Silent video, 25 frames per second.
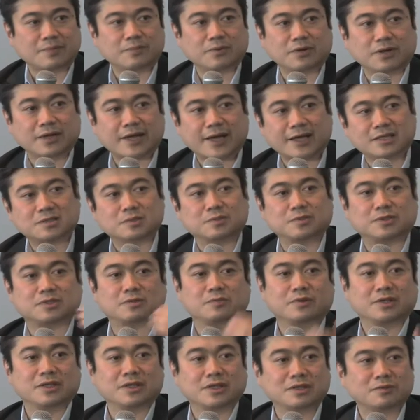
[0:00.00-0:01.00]
brought experts,
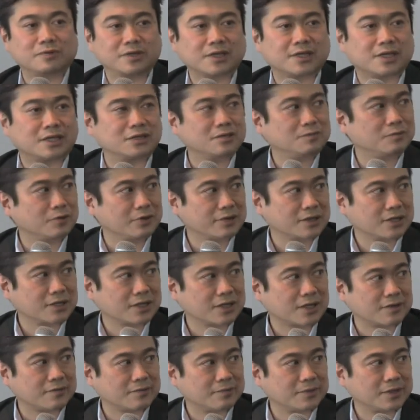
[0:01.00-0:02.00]
and within a week, I knew more than the
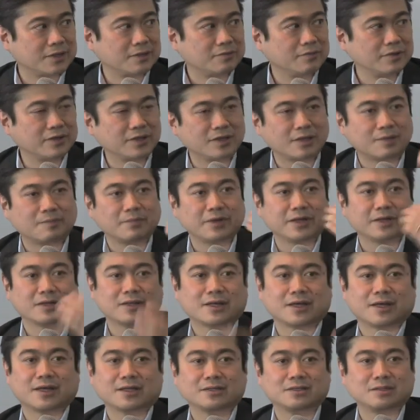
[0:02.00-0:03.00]
government. Within a month,
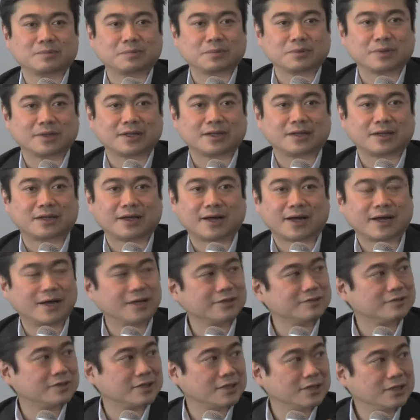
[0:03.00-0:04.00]
I had deployed
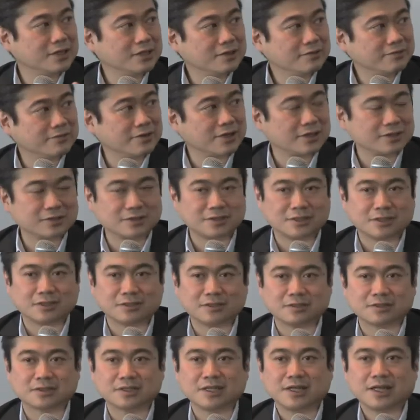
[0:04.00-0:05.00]
100
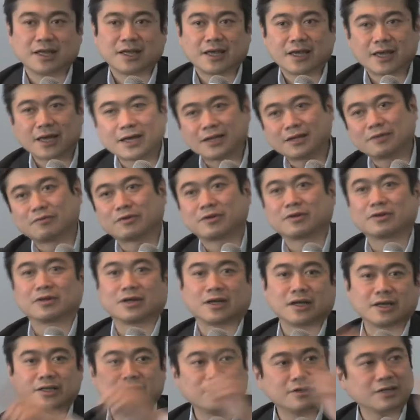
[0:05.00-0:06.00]
volunteers. And
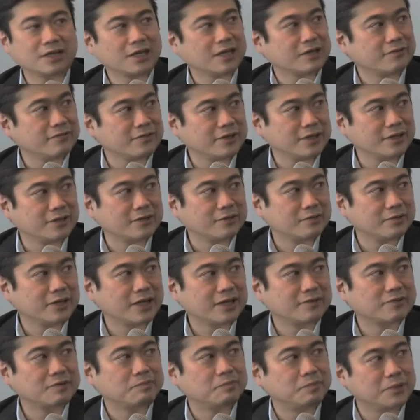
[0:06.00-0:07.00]
a year and a half later, we
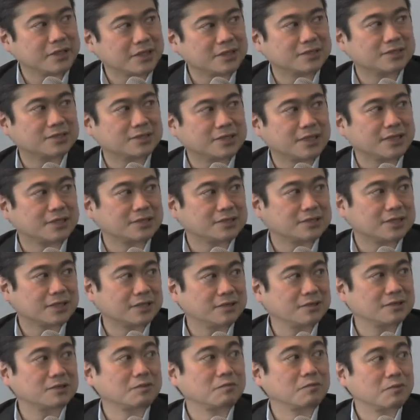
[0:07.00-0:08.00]
have the biggest data
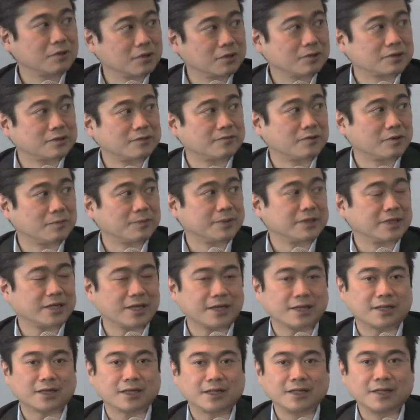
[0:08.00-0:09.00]
set in the world of open
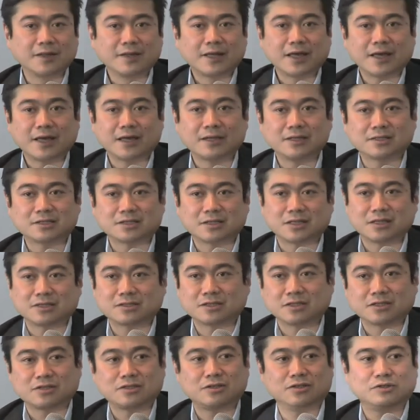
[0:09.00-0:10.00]
data. And it's,
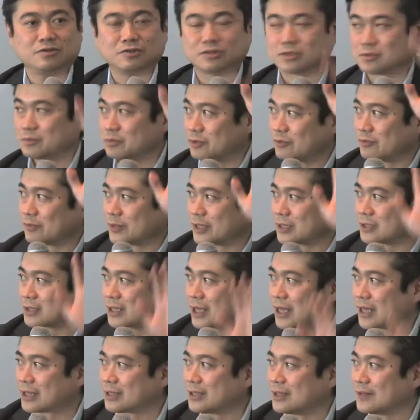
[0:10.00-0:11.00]
it's a huge movement.
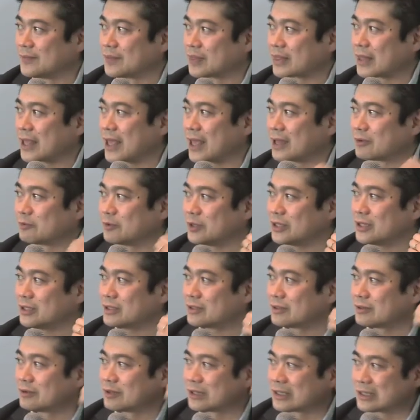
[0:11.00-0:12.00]
And, and we
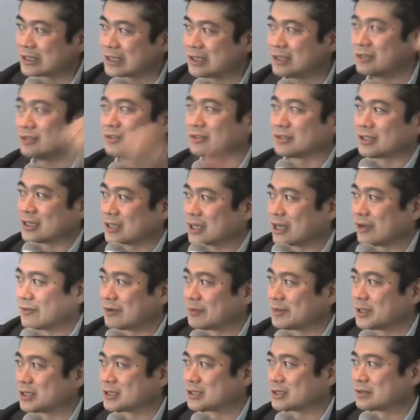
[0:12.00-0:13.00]
killed the
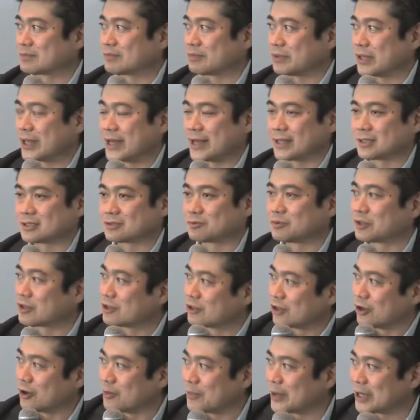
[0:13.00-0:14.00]
government's plans with
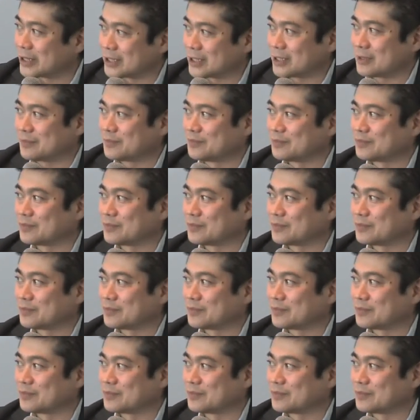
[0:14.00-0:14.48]
no money